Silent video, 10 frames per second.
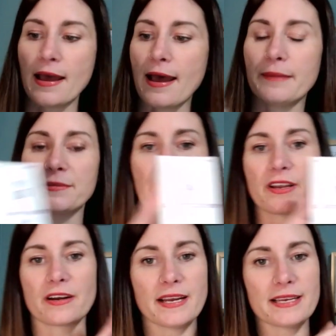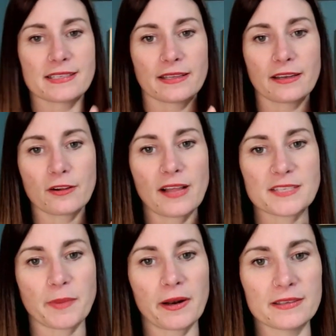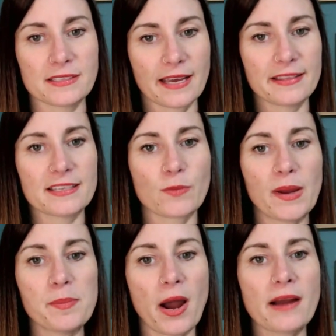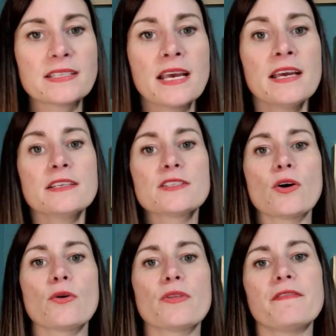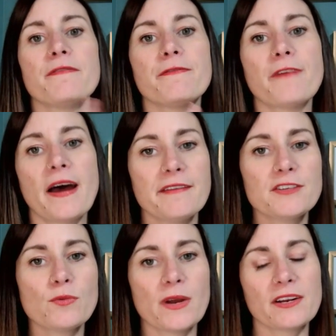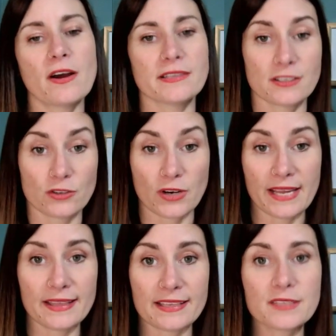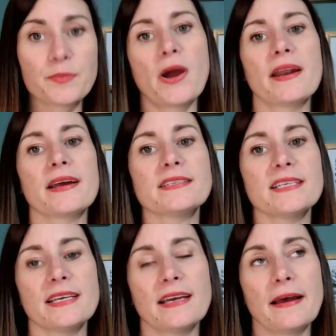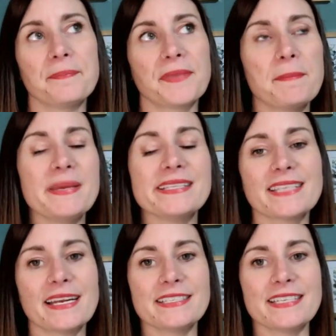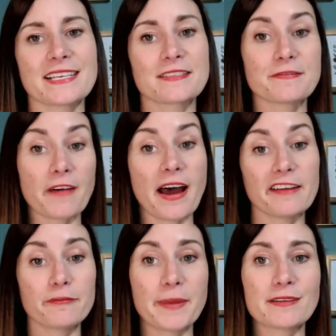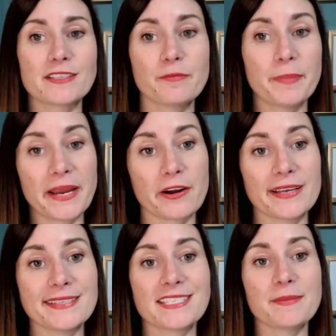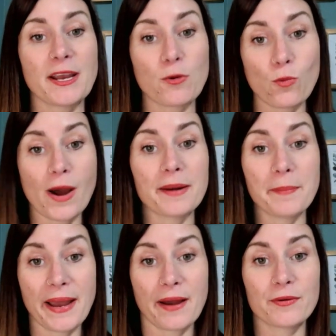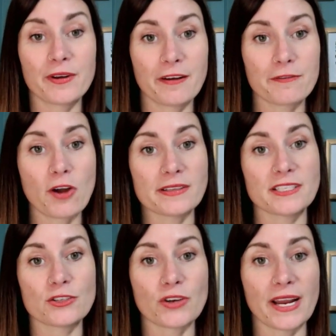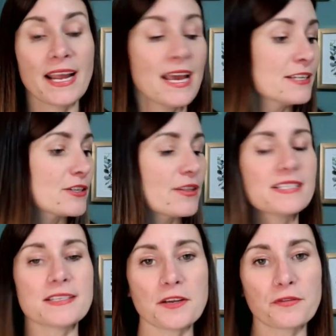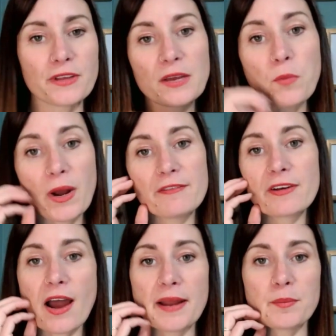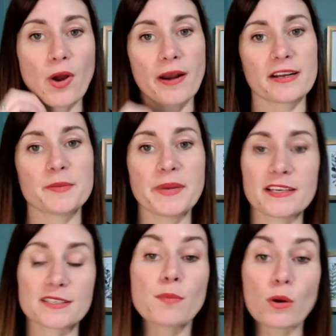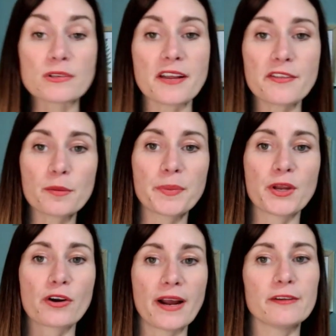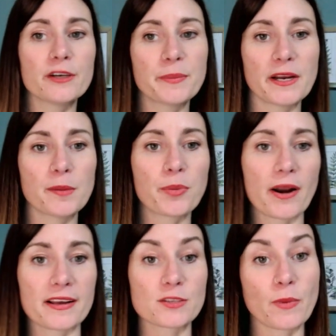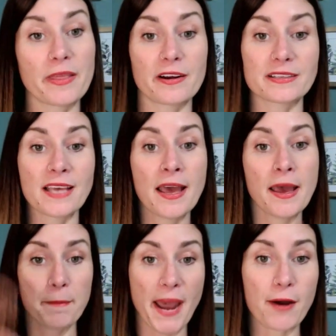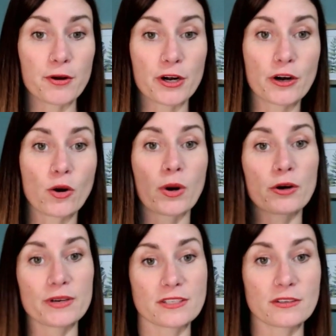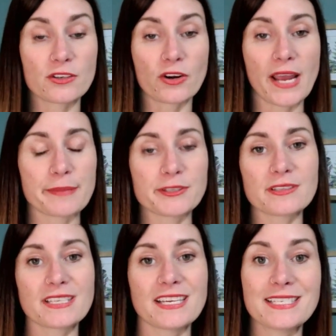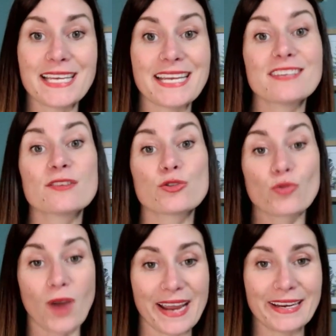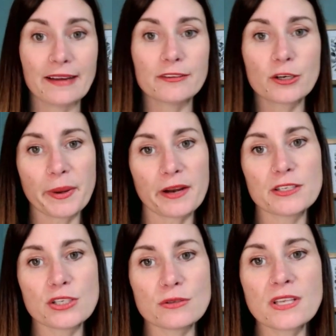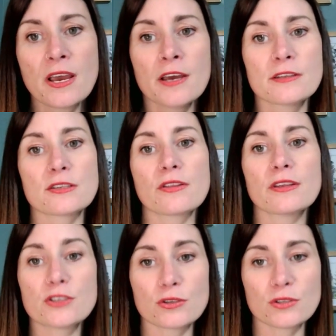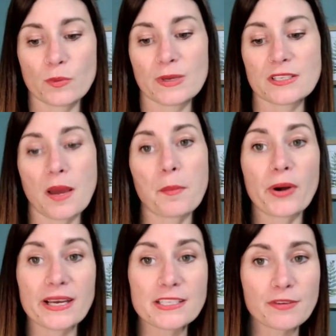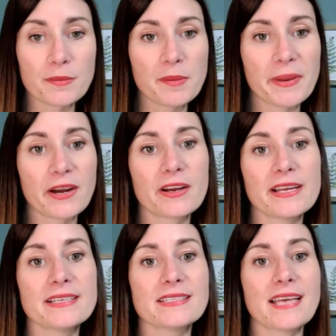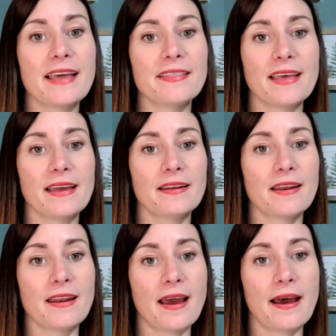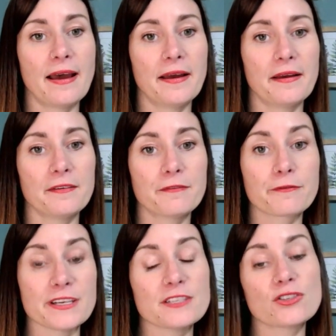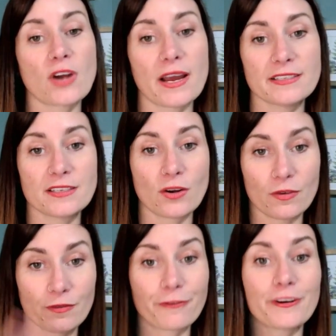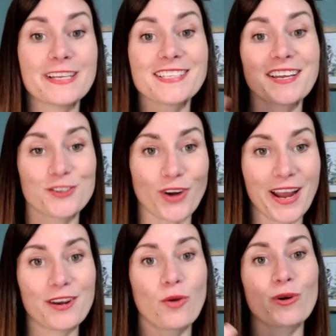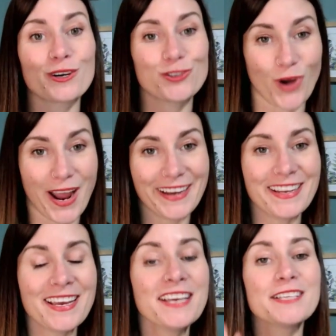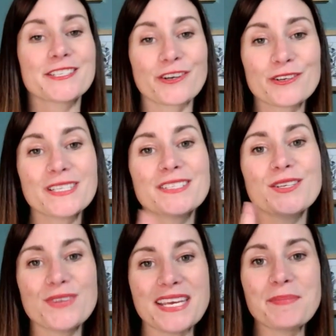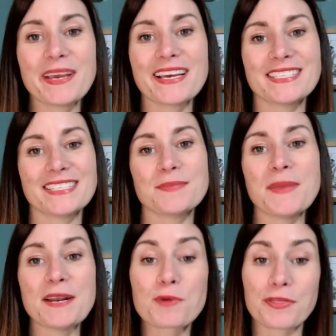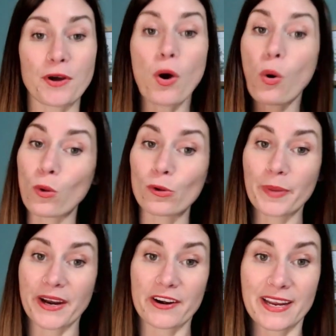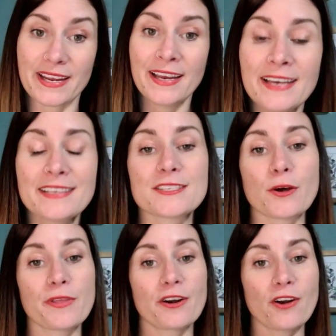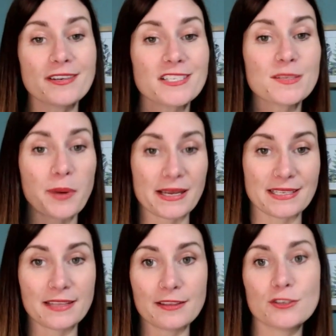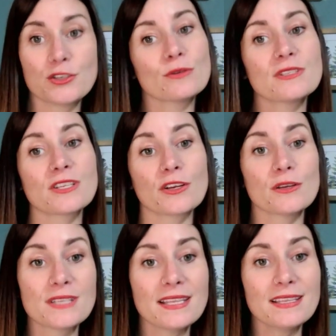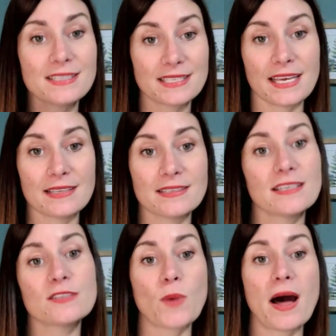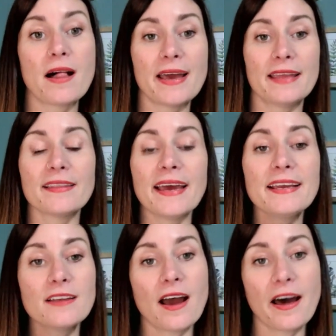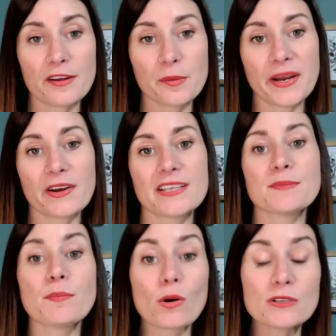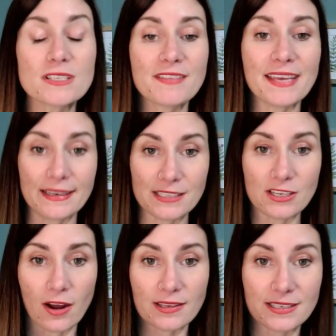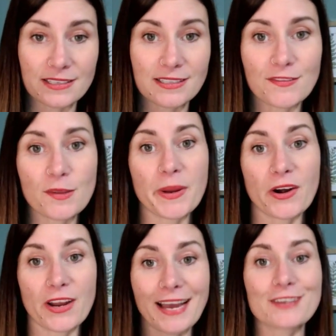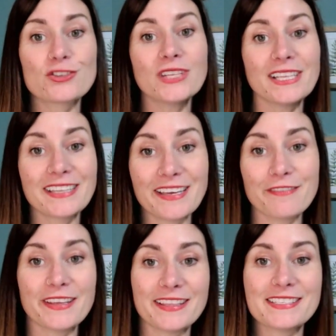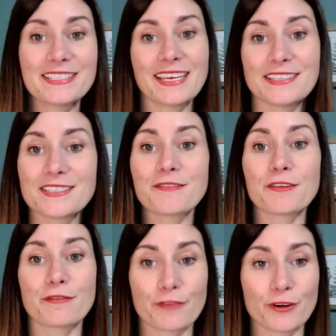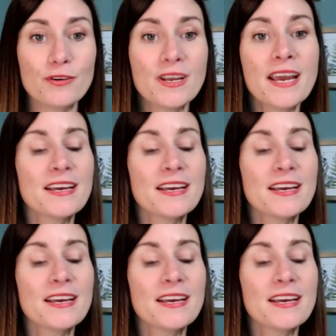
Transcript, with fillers: Um, so there is a little glass bottle inside this white box. So the five to one concentrate, this product um, means that it takes five pounds of berries to make one pound of concentrate. So this is a really one of a kind product because most other pure elderberry products, whether it's powder or crystals or capsules, contained dried elderberry juice. So the juice was pressed from the berries and then uh, freeze freeze dried freeze dried or dried. Suros is unique because it's made with the whole berry. So they're not just pressing the juice, they're using the skins as well. And like other berries, most of the antioxidants of the berry actually live in the skins of the fruit.